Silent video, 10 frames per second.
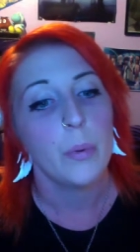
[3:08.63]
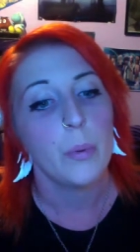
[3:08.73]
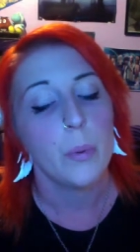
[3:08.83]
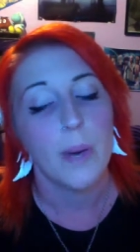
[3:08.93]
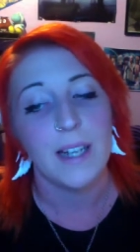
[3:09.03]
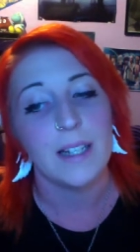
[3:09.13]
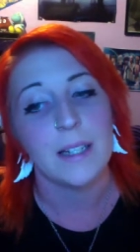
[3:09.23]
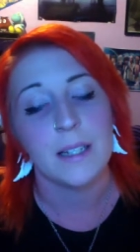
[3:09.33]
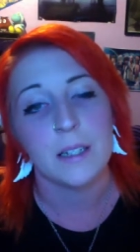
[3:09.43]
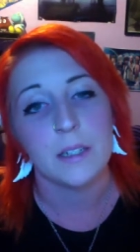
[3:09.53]

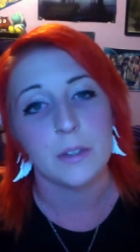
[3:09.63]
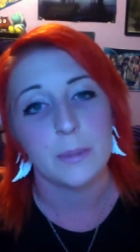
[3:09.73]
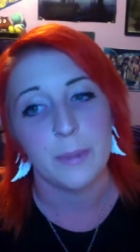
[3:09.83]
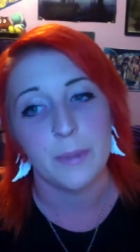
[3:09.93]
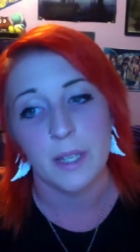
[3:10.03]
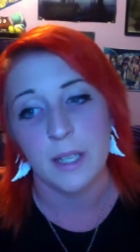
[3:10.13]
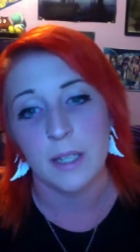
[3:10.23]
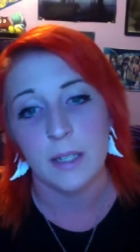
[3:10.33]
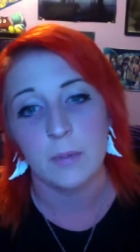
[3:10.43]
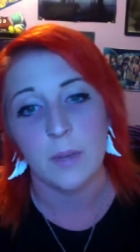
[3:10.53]
waiting to be
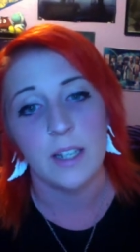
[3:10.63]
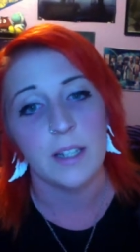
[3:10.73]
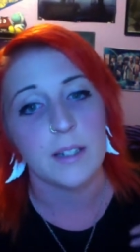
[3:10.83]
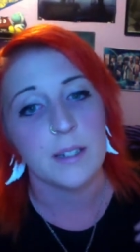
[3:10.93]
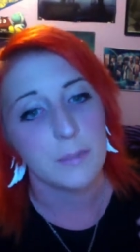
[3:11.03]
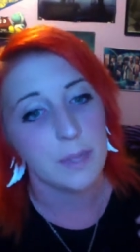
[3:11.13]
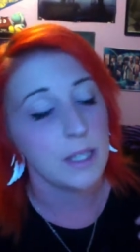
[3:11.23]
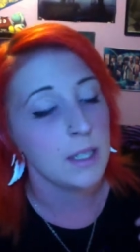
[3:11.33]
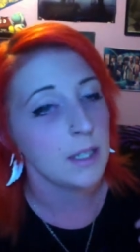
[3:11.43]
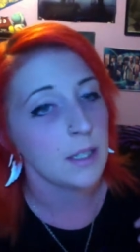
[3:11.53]
played, waiting to
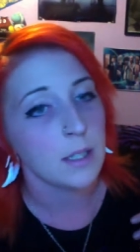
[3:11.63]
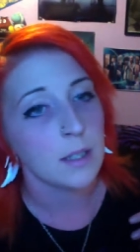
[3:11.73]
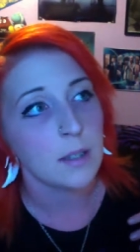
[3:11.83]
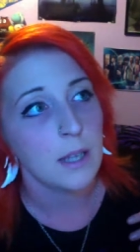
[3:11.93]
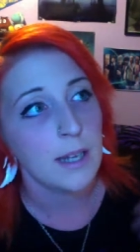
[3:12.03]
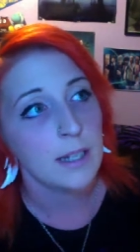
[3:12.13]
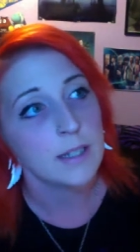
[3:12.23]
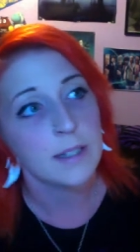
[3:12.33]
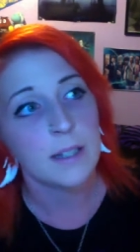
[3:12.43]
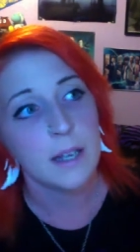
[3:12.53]
be
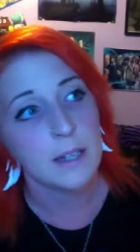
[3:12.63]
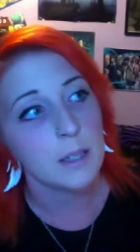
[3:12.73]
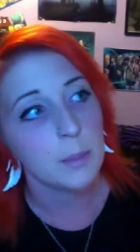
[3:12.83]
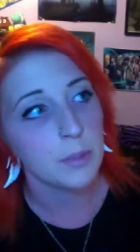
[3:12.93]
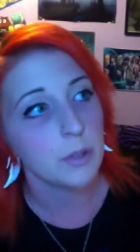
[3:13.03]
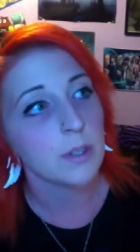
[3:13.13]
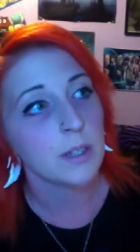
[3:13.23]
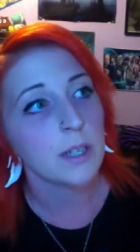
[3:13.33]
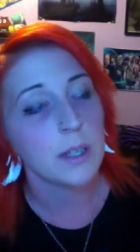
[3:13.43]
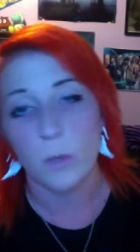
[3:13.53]
edited and
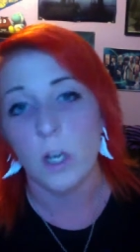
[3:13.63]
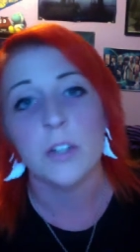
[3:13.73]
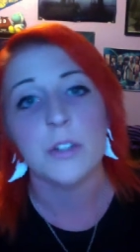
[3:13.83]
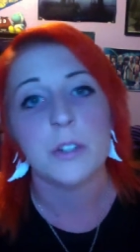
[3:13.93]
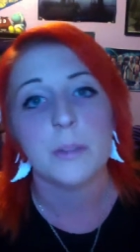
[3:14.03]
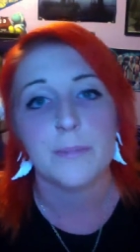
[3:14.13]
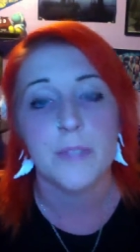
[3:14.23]
uploaded and watched.